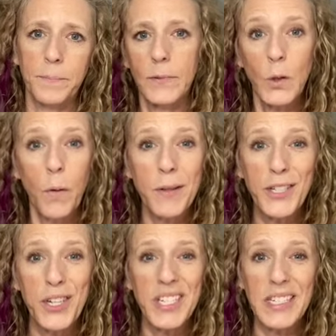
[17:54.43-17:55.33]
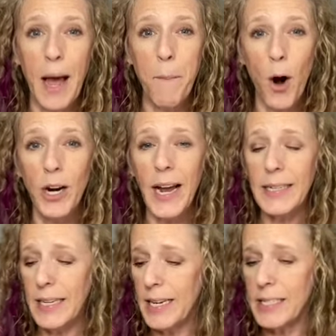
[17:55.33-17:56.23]
So those are just some art
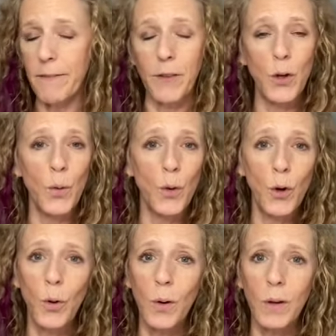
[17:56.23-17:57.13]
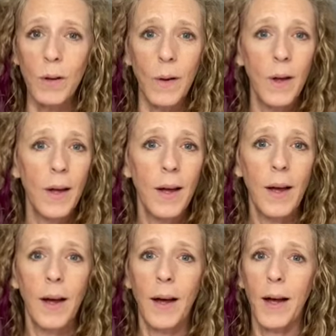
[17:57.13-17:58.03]
ideas. If you Google
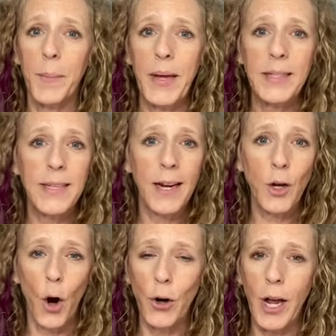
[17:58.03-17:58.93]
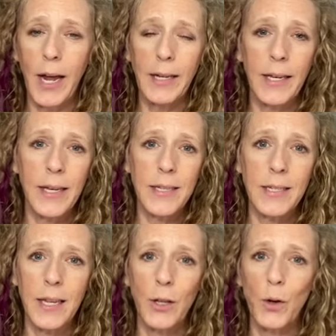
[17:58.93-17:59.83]
insect art
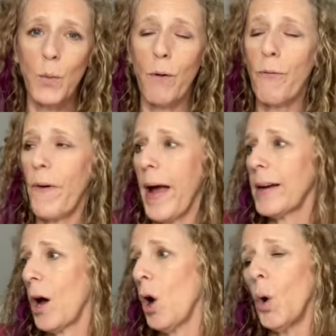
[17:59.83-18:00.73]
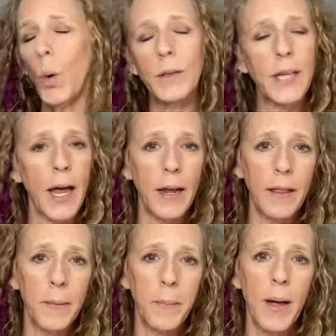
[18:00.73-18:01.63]
ideas, you will find a whole ton of
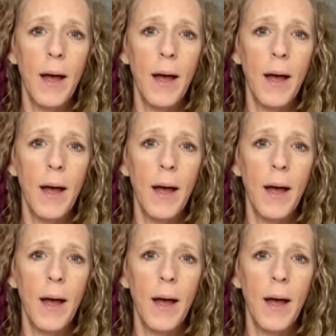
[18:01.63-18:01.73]
them.